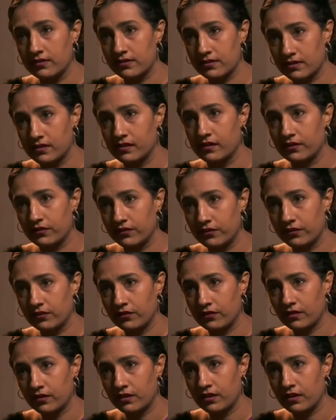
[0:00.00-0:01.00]

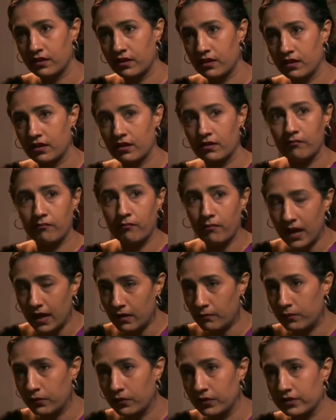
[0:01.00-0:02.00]
States by
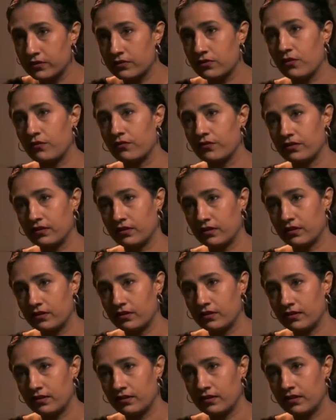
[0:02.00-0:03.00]
police
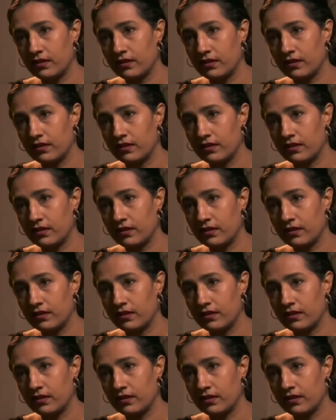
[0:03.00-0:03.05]
officers,